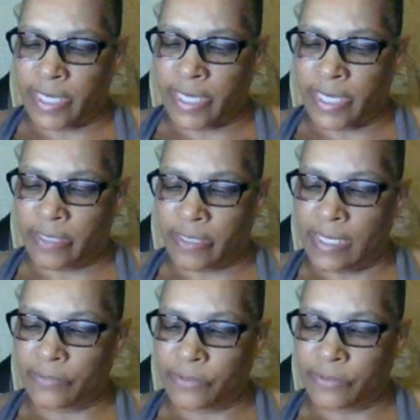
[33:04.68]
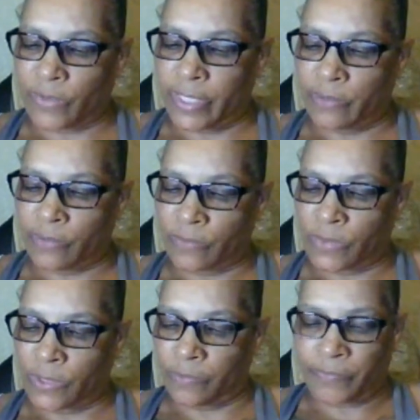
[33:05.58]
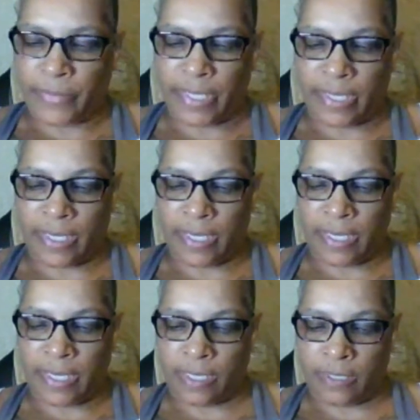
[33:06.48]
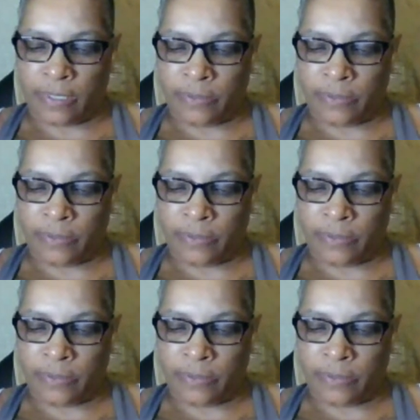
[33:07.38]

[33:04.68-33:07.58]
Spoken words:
and discussed the conversation